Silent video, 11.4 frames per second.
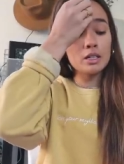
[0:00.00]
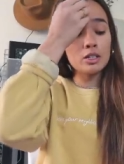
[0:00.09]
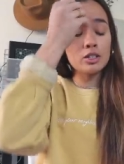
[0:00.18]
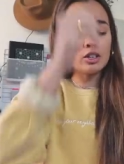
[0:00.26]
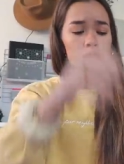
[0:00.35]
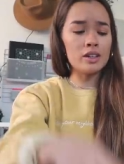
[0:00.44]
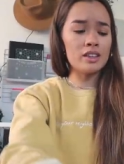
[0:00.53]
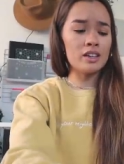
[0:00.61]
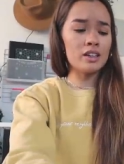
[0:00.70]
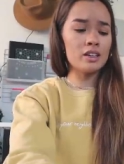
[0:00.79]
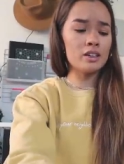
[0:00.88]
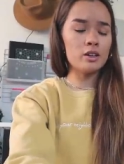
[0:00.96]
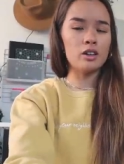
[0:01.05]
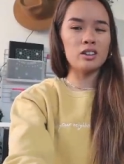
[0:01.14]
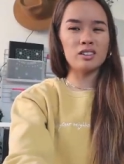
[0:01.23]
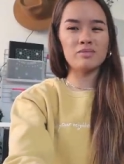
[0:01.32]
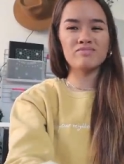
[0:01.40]
So I think,
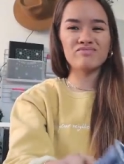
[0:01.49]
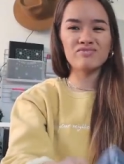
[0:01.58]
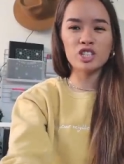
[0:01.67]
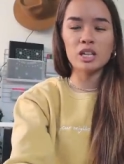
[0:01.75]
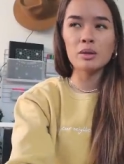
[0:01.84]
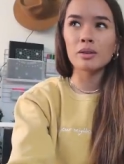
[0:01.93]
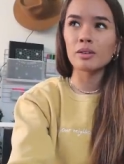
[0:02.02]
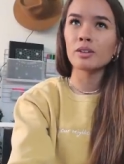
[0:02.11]
um, should I